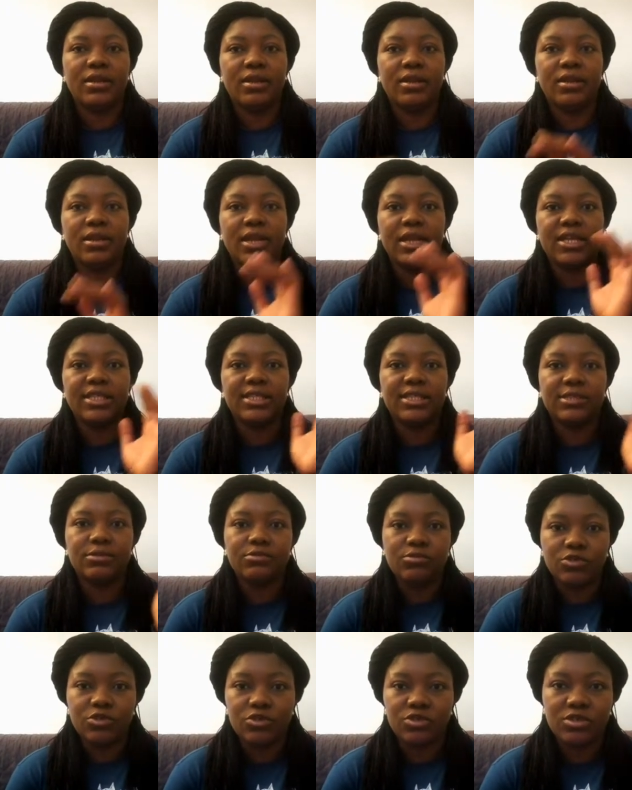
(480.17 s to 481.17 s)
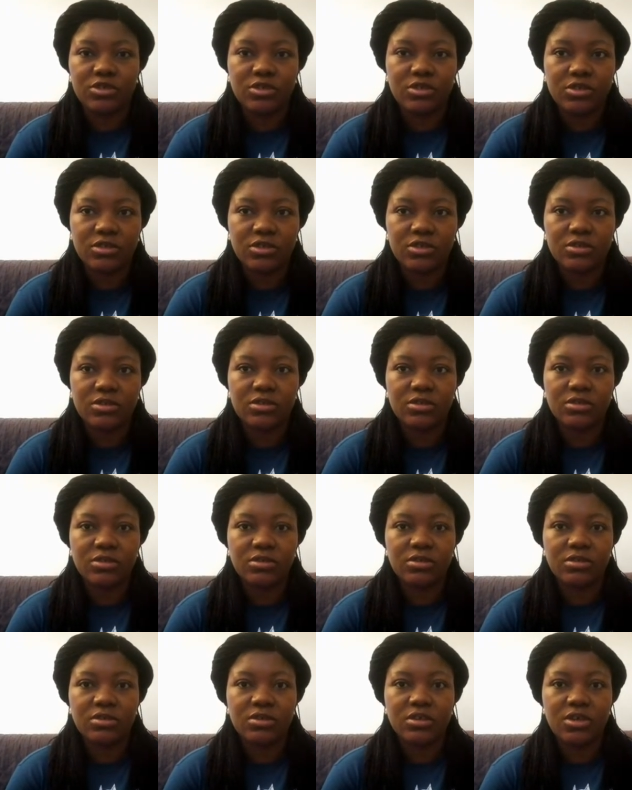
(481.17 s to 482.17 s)
next month,
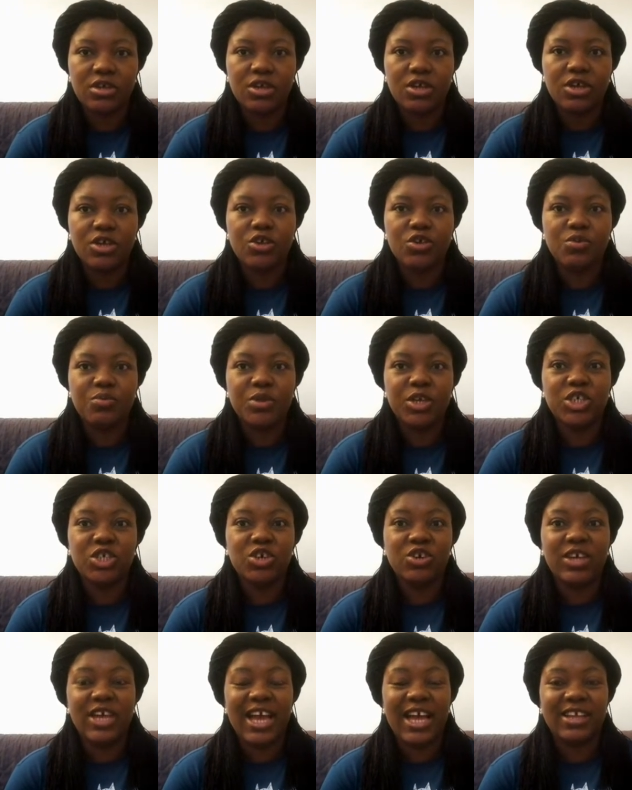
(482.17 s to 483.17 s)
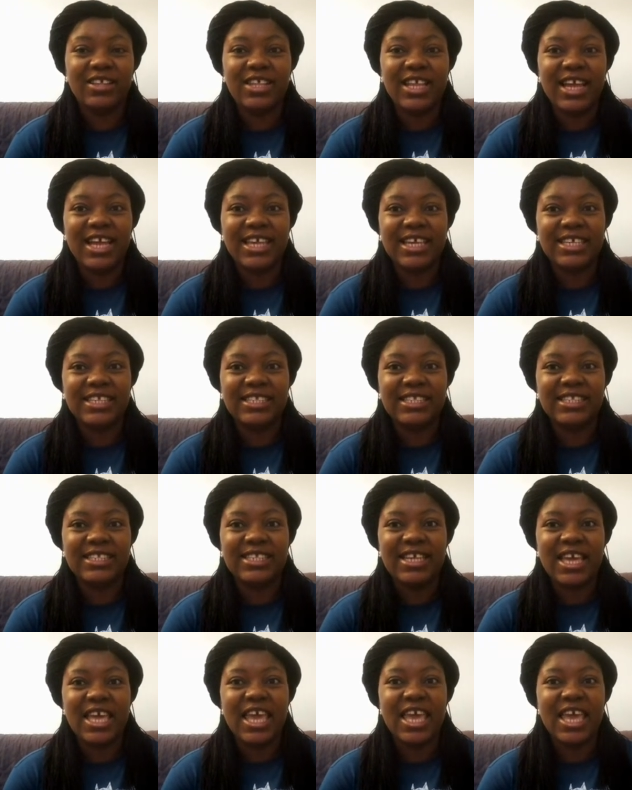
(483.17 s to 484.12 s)
you make sure you order it